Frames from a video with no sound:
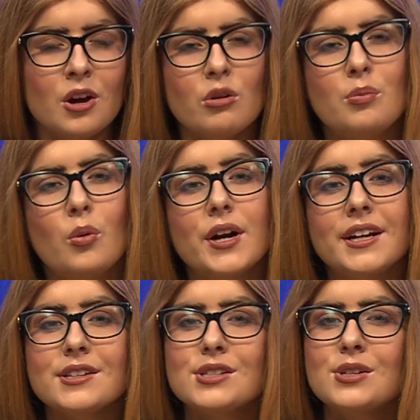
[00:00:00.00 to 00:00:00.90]

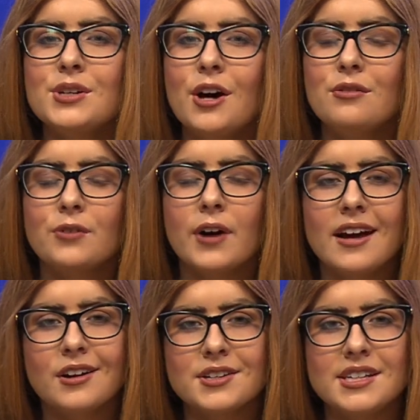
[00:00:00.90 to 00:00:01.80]
Reporting in studio for
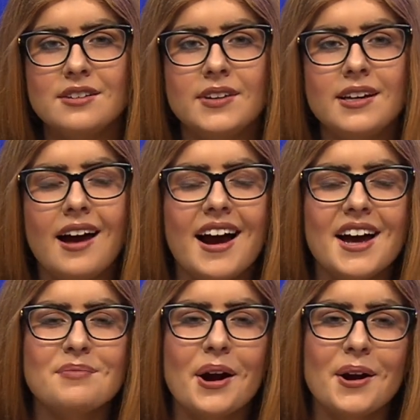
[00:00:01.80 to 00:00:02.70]
Anchor TV,
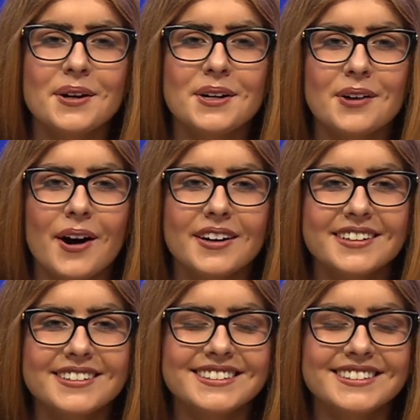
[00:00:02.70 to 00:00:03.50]
I'm Erica Clark.